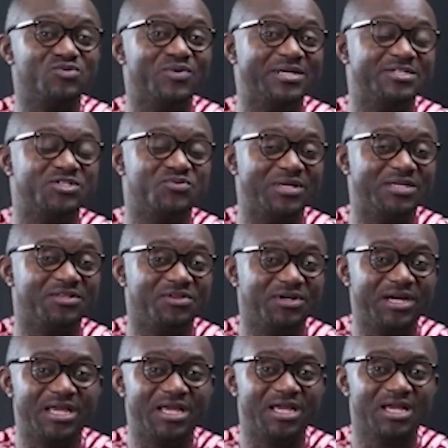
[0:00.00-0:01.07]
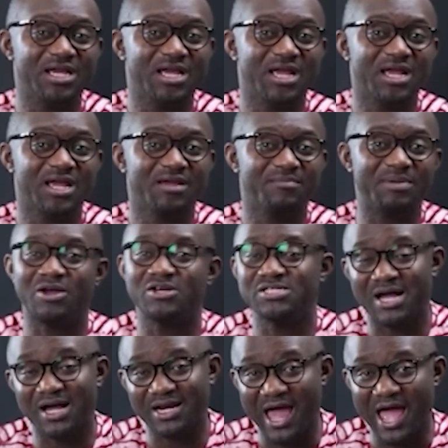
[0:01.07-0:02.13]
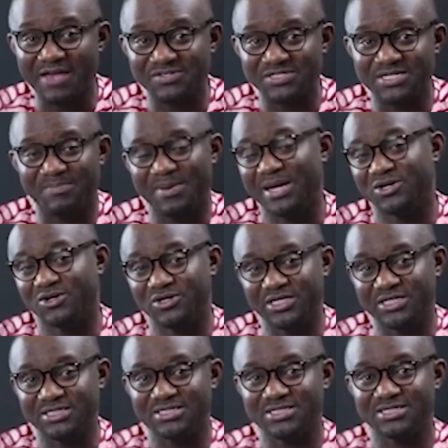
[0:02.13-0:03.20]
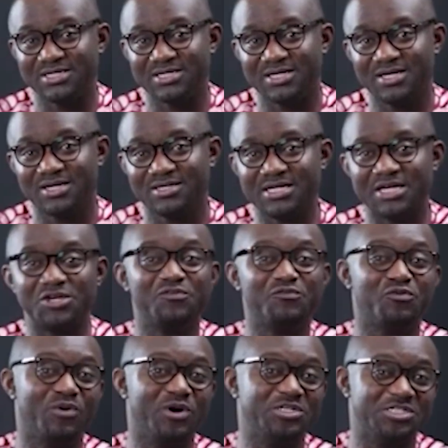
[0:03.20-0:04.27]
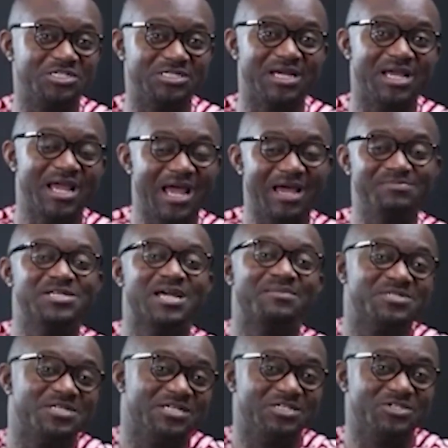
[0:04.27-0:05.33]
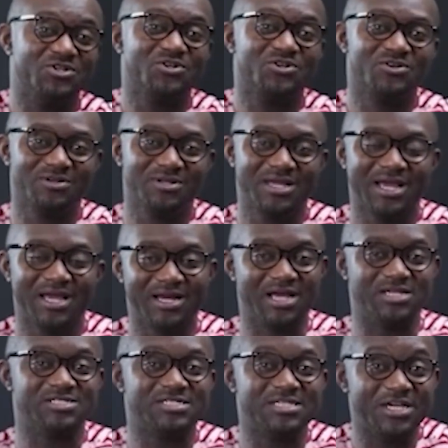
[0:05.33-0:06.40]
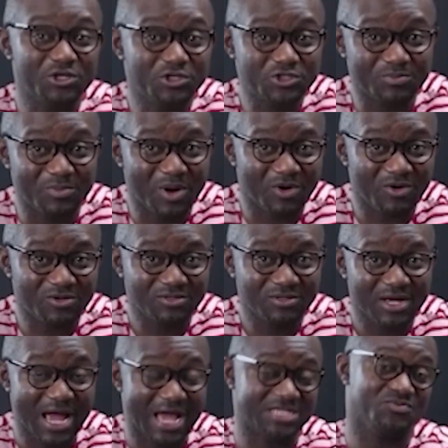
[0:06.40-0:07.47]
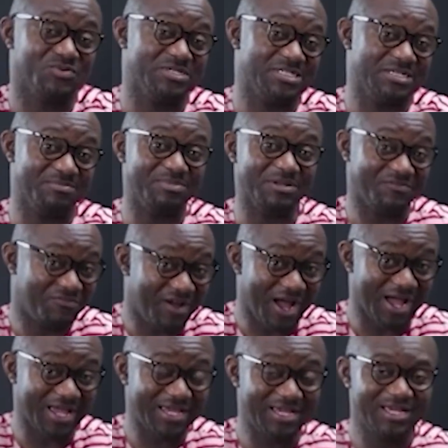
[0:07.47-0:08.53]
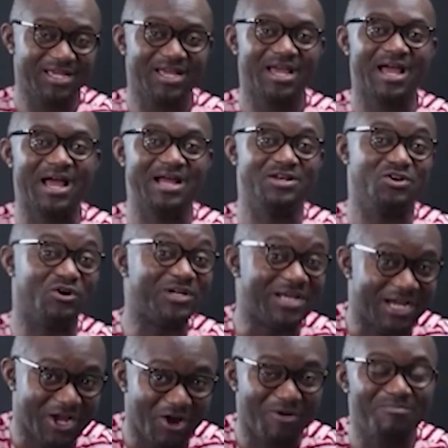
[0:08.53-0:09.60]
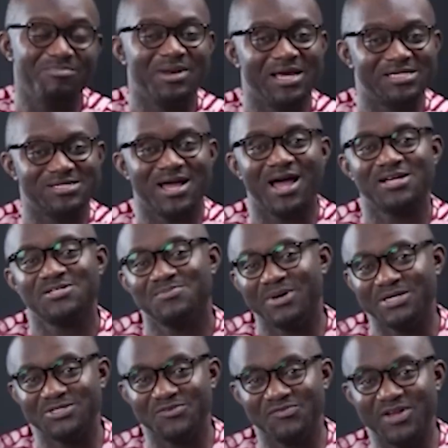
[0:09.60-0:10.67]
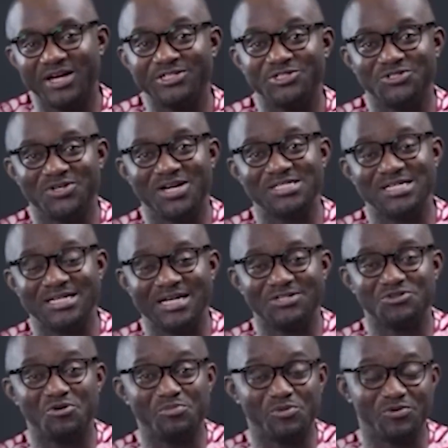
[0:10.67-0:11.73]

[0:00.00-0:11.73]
2023, because our lives depend on it. Thank you for watching. I'm Samson Itodo, and I'll see you tomorrow as we simplify another complex aspect of Nigeria's electoral